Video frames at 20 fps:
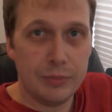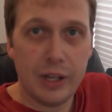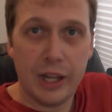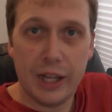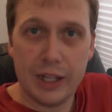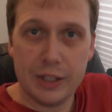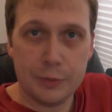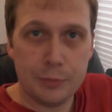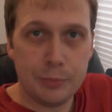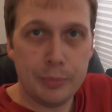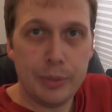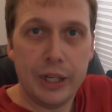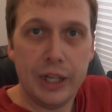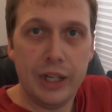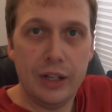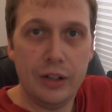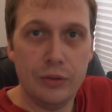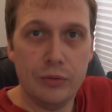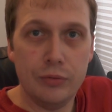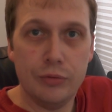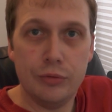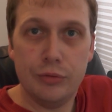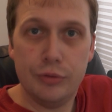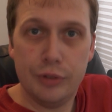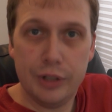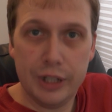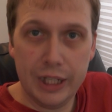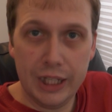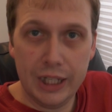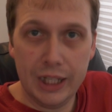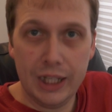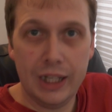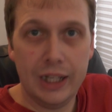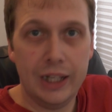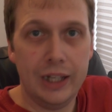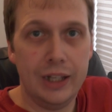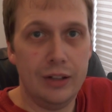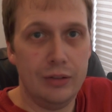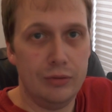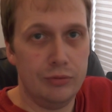has been
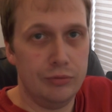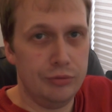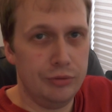really,